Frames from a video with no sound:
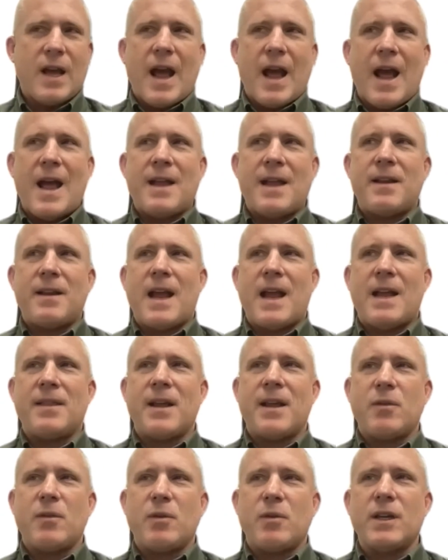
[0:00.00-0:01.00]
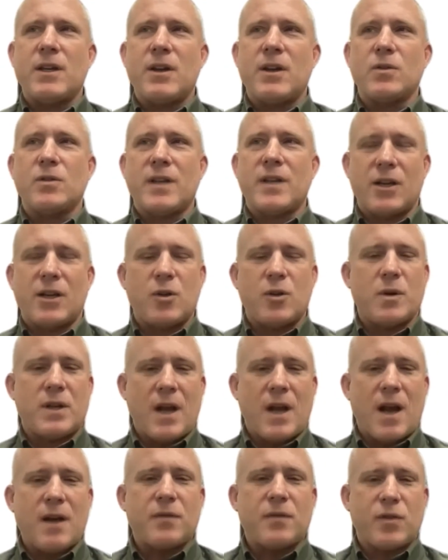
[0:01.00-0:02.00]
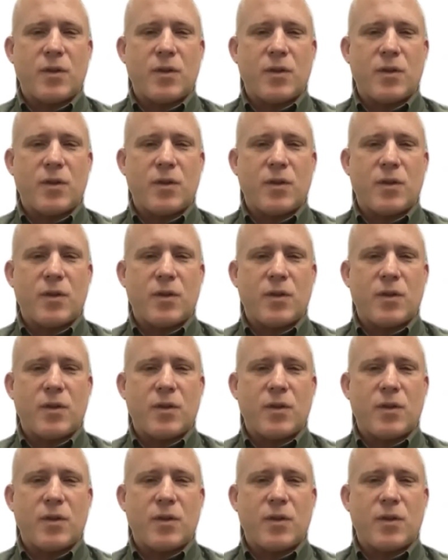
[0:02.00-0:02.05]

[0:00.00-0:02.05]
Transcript: and they really don't tell you enough.